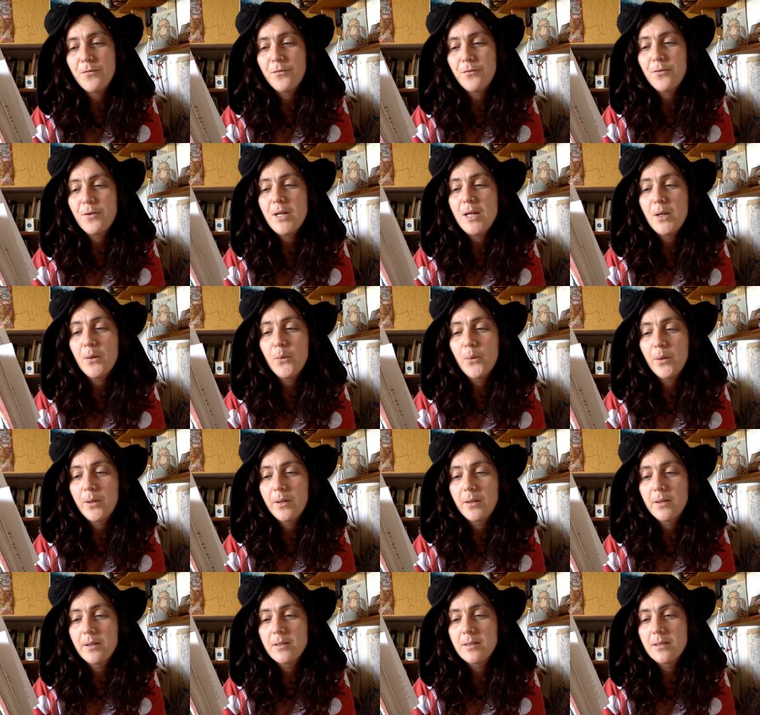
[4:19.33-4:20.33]

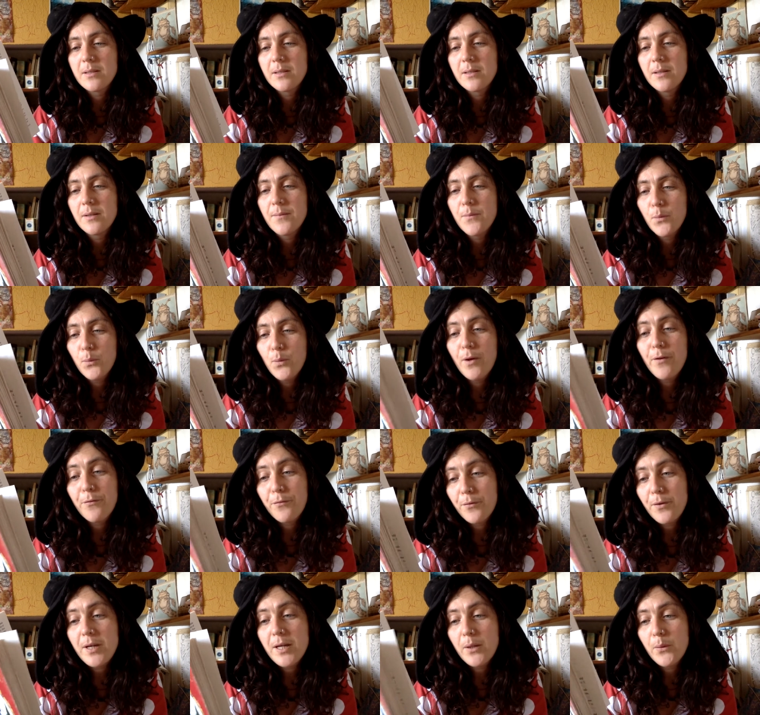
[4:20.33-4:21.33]
frequent were
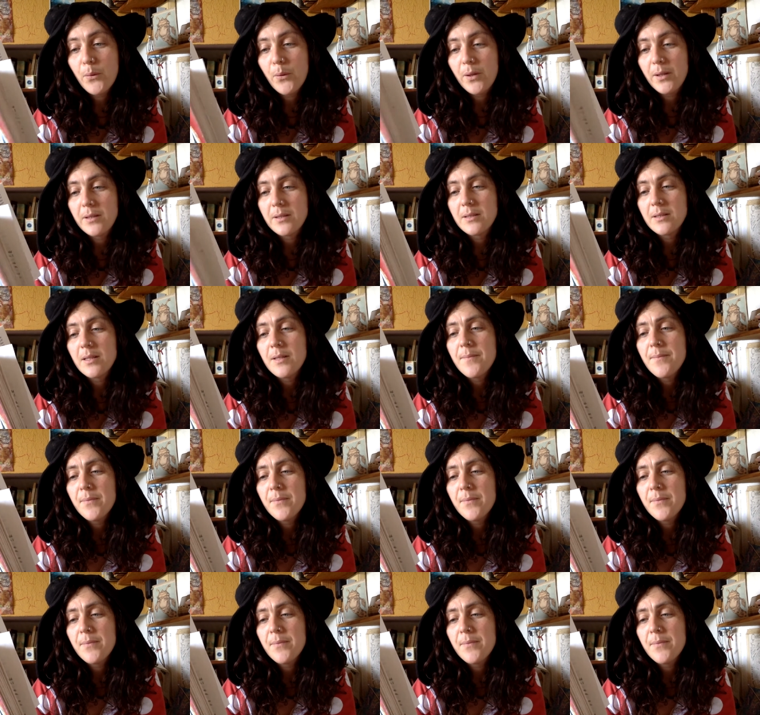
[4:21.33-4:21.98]
frequent,